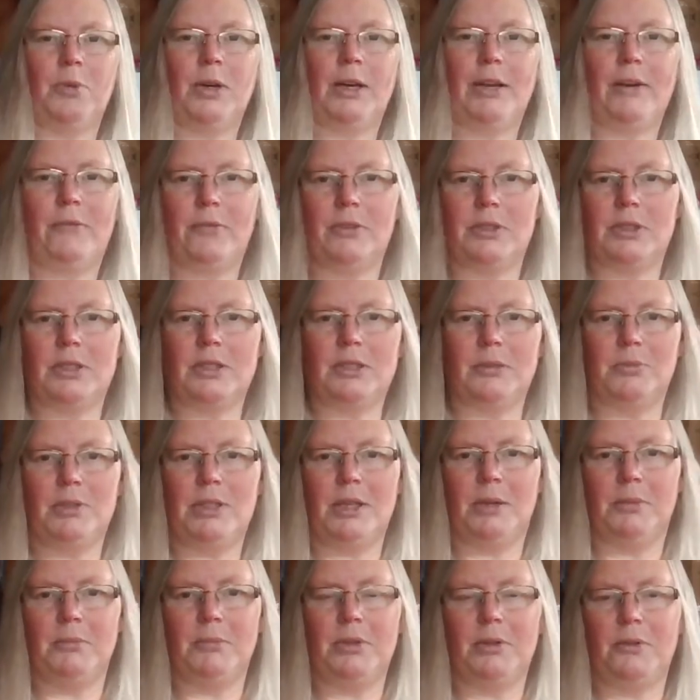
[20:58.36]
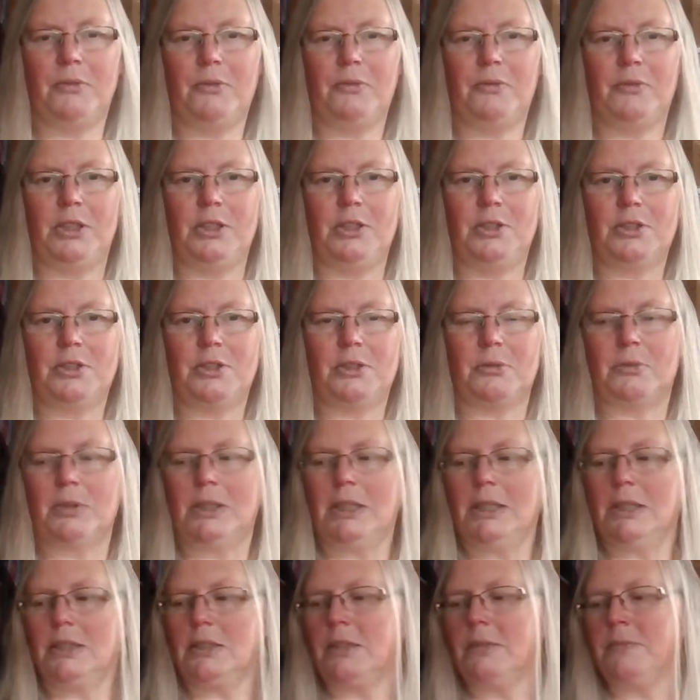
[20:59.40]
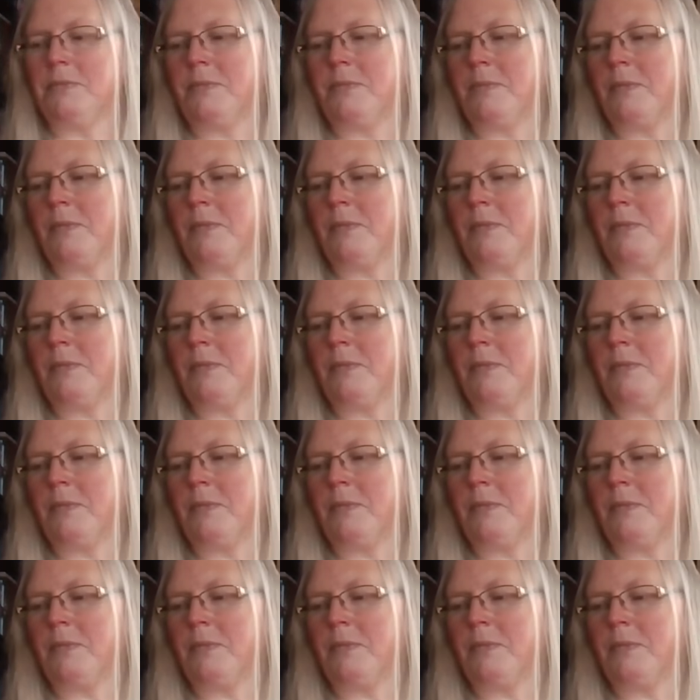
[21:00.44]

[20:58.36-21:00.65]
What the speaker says: wait for September to finish the rest.